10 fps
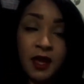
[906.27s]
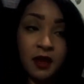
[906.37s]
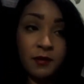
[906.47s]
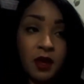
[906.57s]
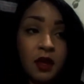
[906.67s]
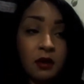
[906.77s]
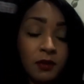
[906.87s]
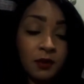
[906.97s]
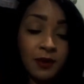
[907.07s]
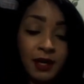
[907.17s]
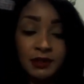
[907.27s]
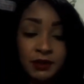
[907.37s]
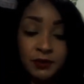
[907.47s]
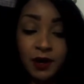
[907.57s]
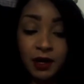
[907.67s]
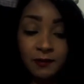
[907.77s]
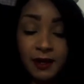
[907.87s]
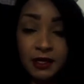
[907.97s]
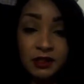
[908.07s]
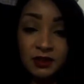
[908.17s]
Um, but what I do
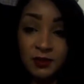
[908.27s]
recommend is